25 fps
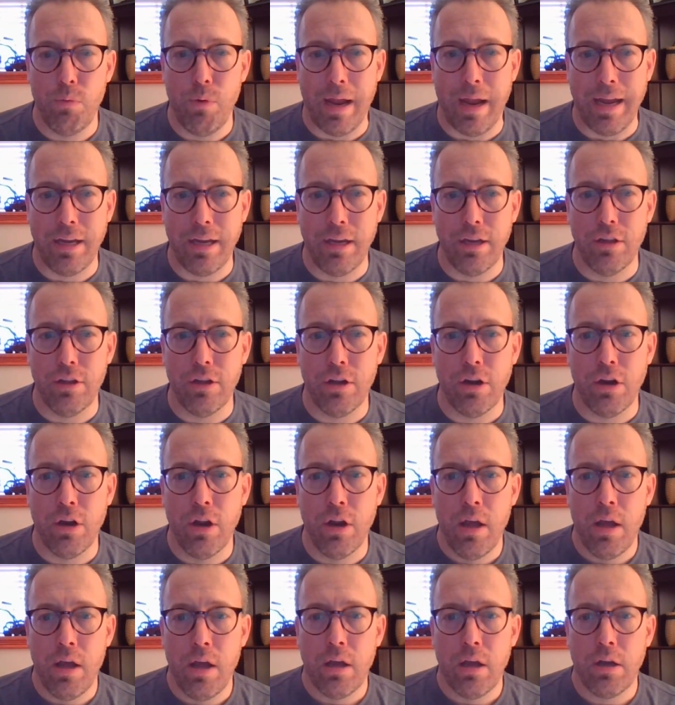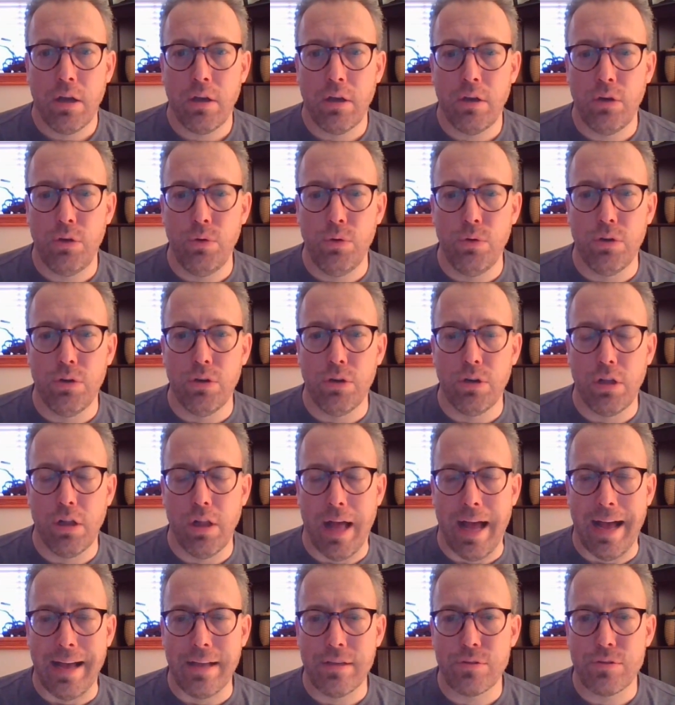regular Google
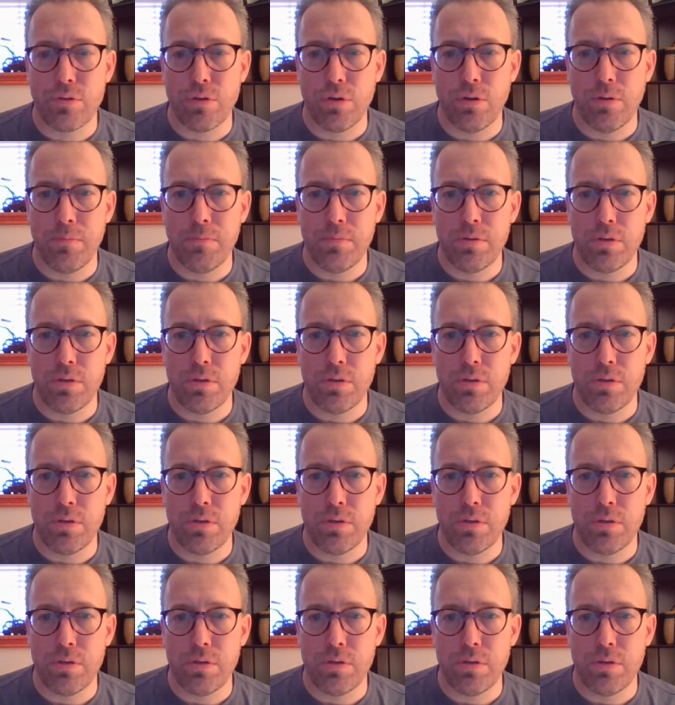Classroom.